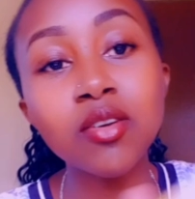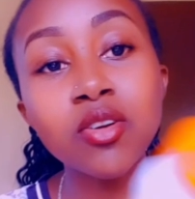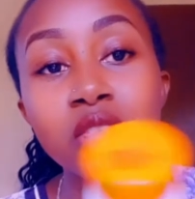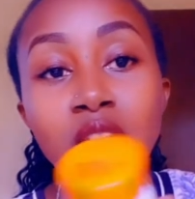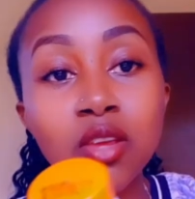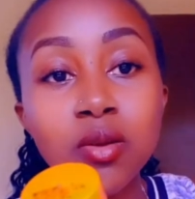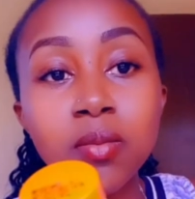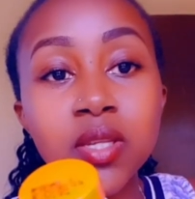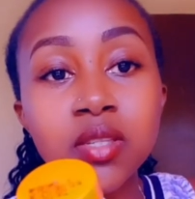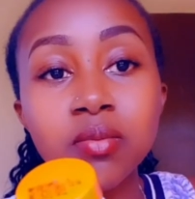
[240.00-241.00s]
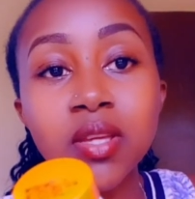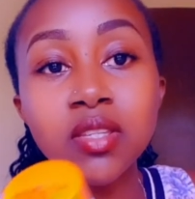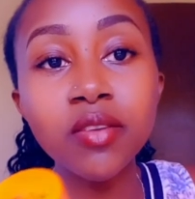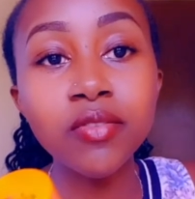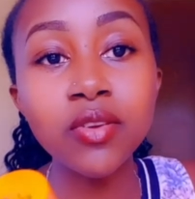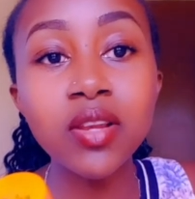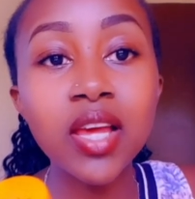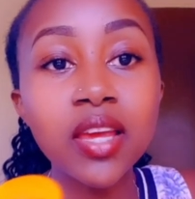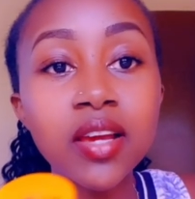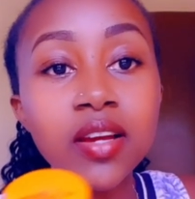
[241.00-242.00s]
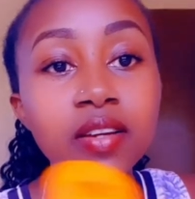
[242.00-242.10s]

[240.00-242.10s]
the cumin spice if you like.